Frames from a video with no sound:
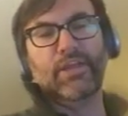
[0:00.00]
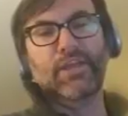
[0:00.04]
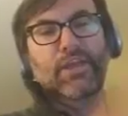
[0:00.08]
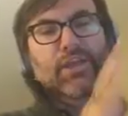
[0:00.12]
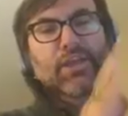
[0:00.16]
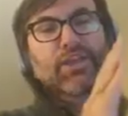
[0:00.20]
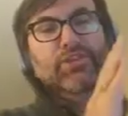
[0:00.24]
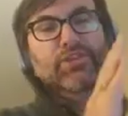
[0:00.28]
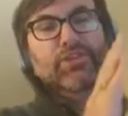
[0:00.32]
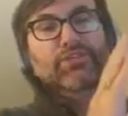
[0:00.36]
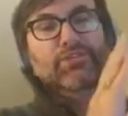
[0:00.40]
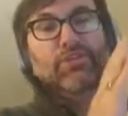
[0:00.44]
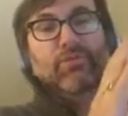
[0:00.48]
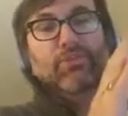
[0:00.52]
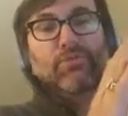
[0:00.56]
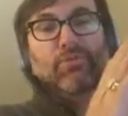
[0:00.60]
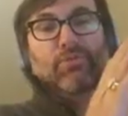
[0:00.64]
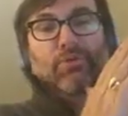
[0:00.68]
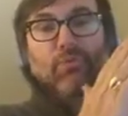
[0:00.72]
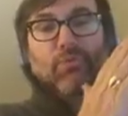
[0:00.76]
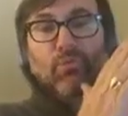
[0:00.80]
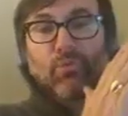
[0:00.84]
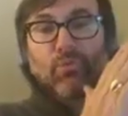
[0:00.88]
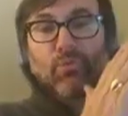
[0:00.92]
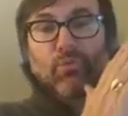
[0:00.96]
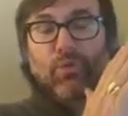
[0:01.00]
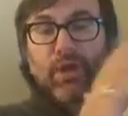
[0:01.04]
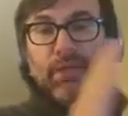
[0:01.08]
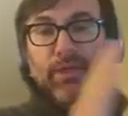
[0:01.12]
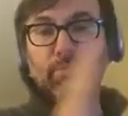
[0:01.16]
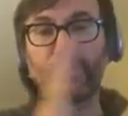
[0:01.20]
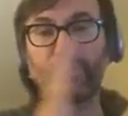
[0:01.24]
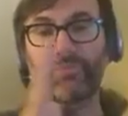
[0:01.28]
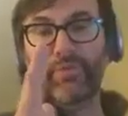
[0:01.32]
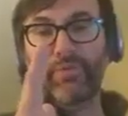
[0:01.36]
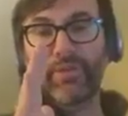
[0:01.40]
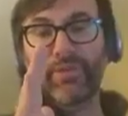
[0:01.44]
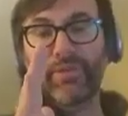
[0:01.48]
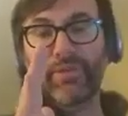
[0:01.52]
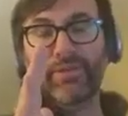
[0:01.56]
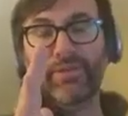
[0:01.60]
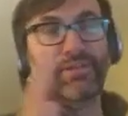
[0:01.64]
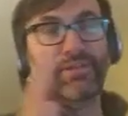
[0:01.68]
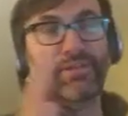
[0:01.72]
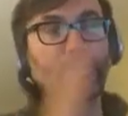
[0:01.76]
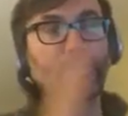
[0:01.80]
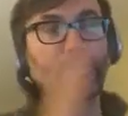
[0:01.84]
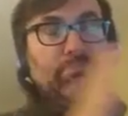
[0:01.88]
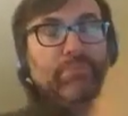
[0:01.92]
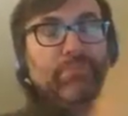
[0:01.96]
So why am I bringing this
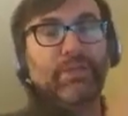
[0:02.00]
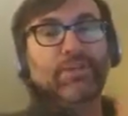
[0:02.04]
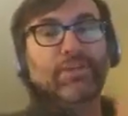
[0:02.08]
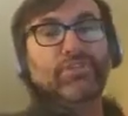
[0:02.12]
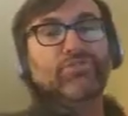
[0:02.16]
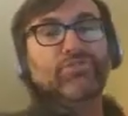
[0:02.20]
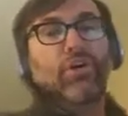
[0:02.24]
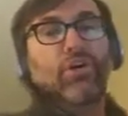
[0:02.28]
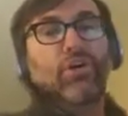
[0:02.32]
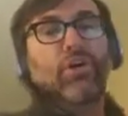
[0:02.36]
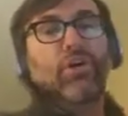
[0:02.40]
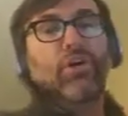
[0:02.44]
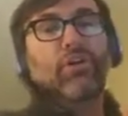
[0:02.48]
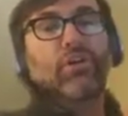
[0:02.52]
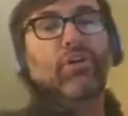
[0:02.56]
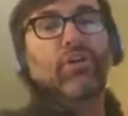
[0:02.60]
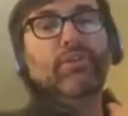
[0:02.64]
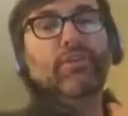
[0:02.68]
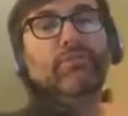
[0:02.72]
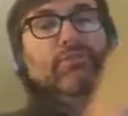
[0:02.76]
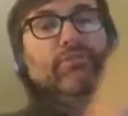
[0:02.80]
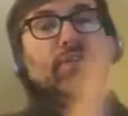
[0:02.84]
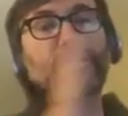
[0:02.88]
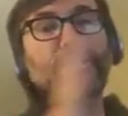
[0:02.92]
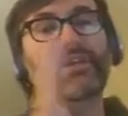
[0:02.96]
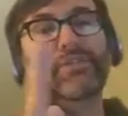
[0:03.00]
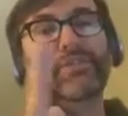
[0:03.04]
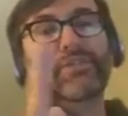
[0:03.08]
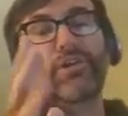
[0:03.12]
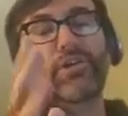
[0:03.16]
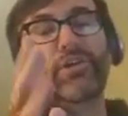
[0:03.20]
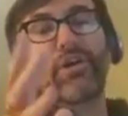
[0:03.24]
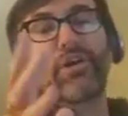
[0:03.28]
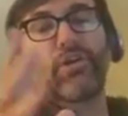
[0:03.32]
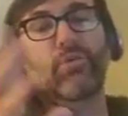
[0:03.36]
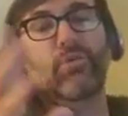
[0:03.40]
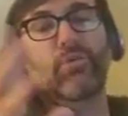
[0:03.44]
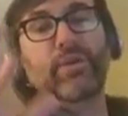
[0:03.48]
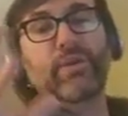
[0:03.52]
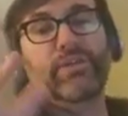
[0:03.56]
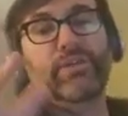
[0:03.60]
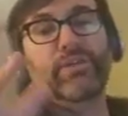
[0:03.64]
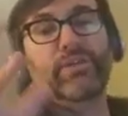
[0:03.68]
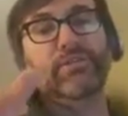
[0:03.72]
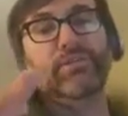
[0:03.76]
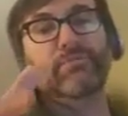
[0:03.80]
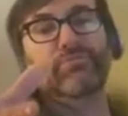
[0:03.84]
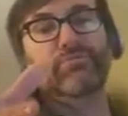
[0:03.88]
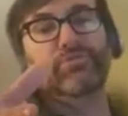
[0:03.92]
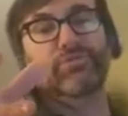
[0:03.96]
up? Because all of these are wisdom
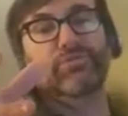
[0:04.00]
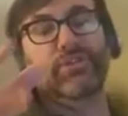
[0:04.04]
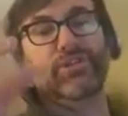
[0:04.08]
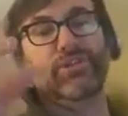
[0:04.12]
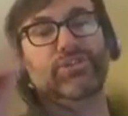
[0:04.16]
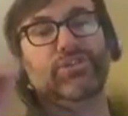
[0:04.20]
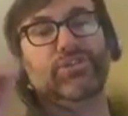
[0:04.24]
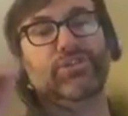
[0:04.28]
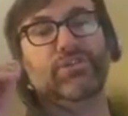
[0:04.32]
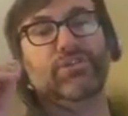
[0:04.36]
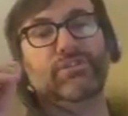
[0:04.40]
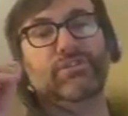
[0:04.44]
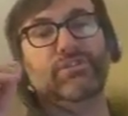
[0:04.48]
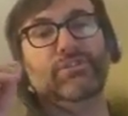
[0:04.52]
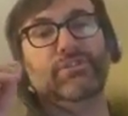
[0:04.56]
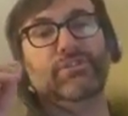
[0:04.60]
traditions